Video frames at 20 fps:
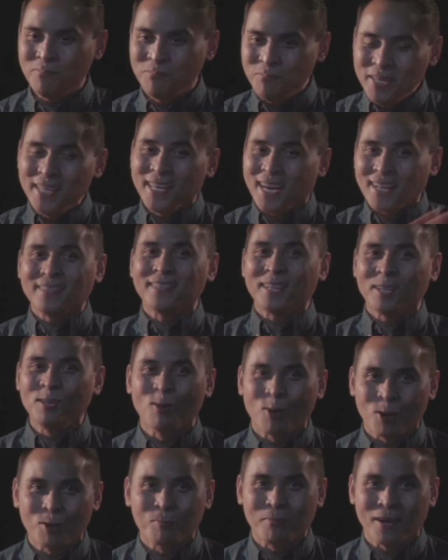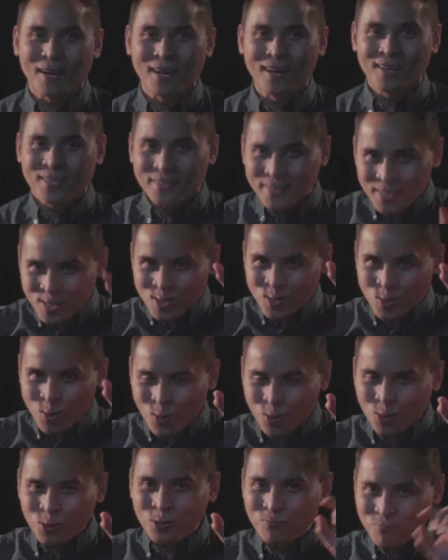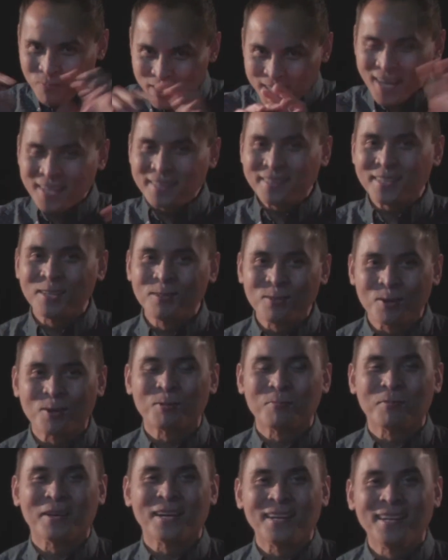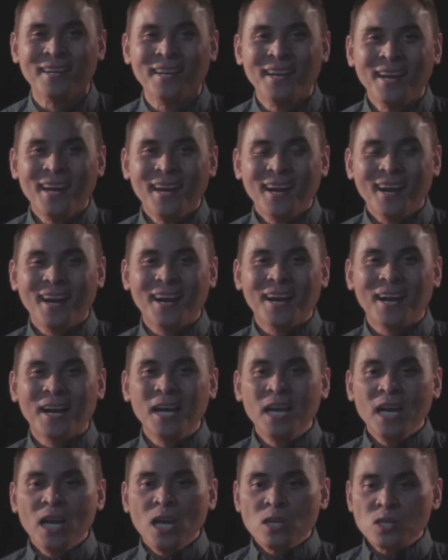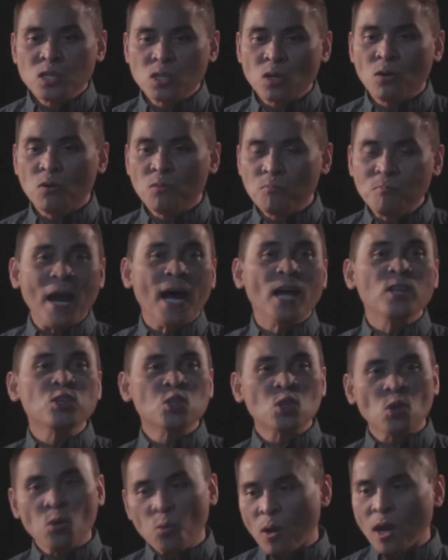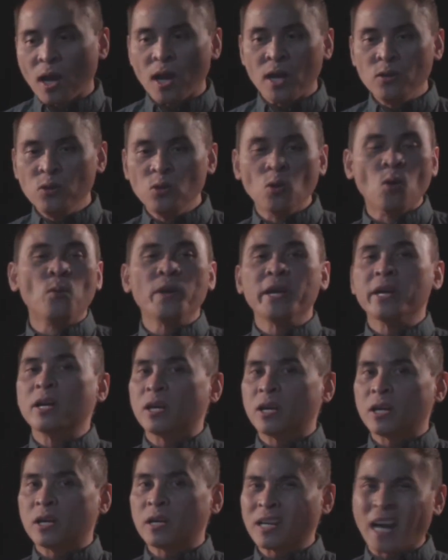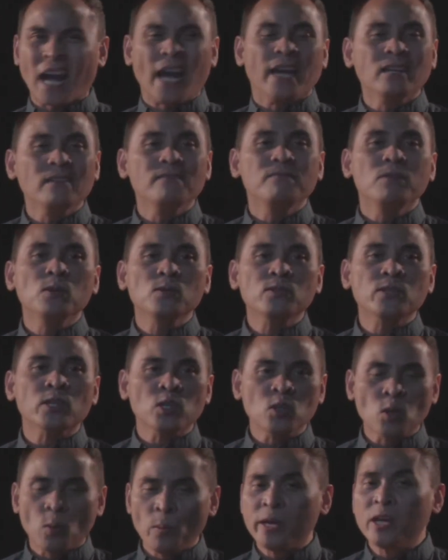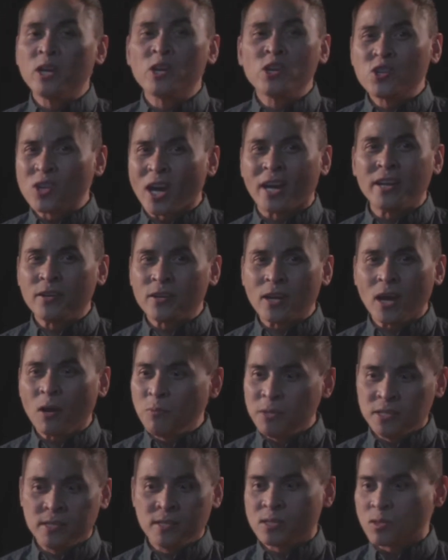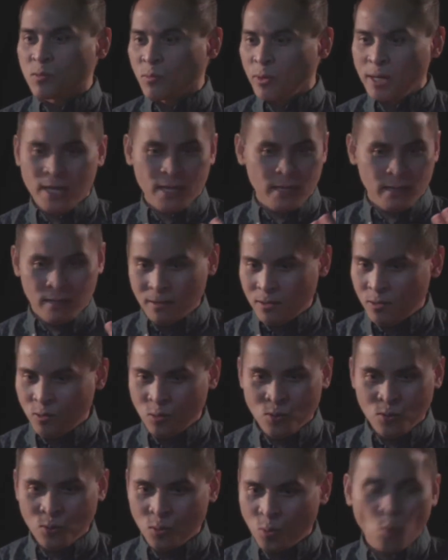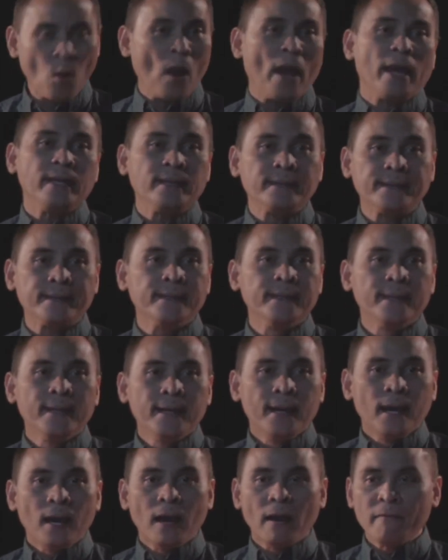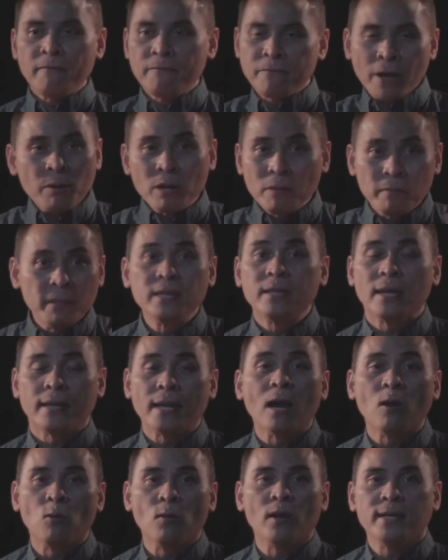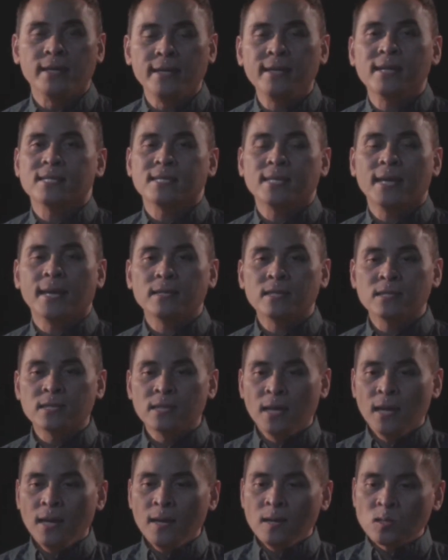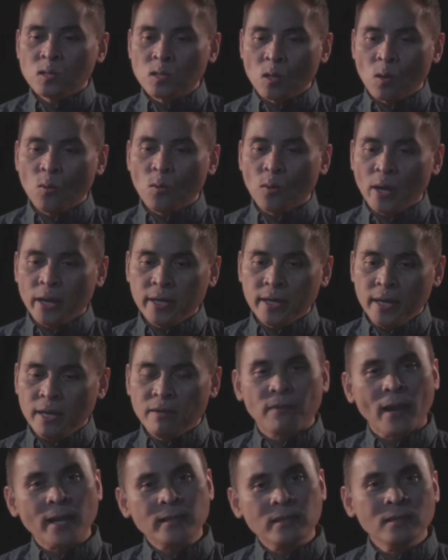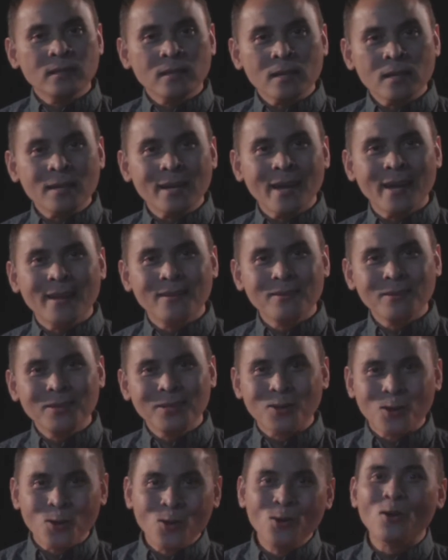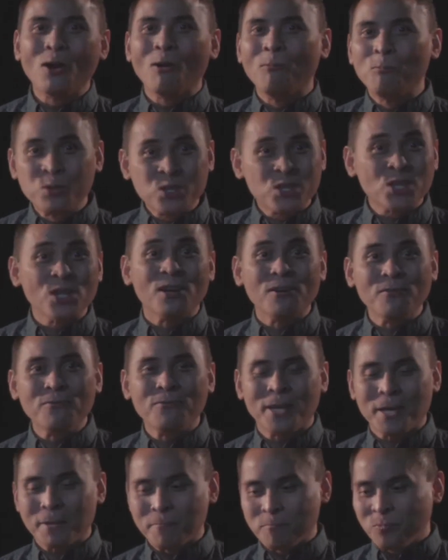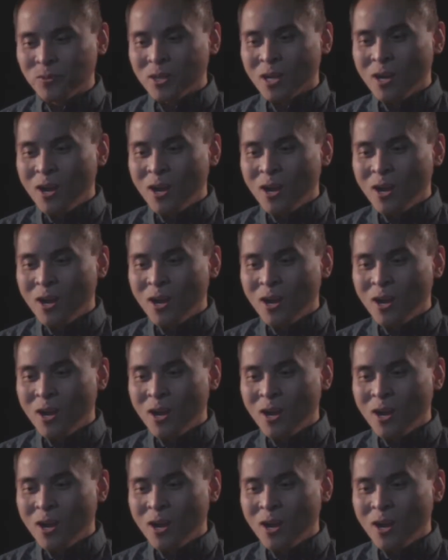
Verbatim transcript: beyond the normal, the so-called beyond the normal. Uh, so Maan Chua, knowing her kind of music, knowing her genre, which is really quite uh, very Mindanaoan in a sense. So I invited her and you know observing